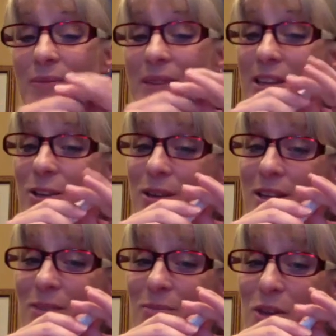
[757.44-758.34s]
you can
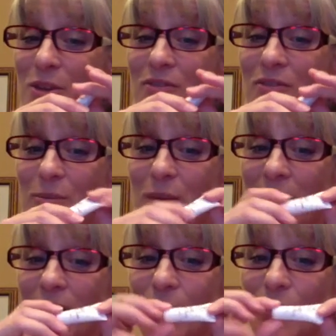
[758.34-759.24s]
give me your
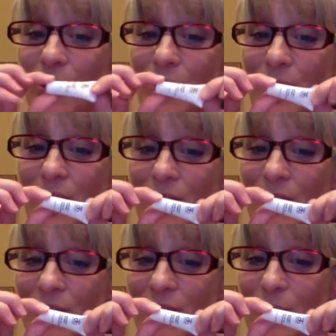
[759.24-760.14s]
feedback on what you think of
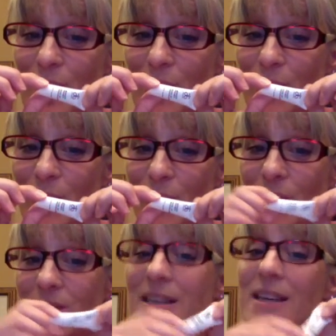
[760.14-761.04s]
this makeup primer,
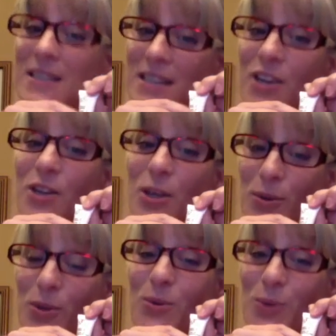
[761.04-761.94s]
because I can tell
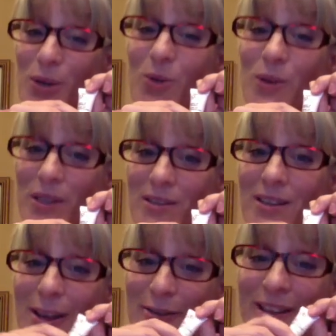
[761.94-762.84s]
you, you are going to
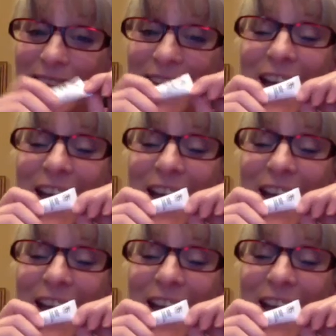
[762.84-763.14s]
love it.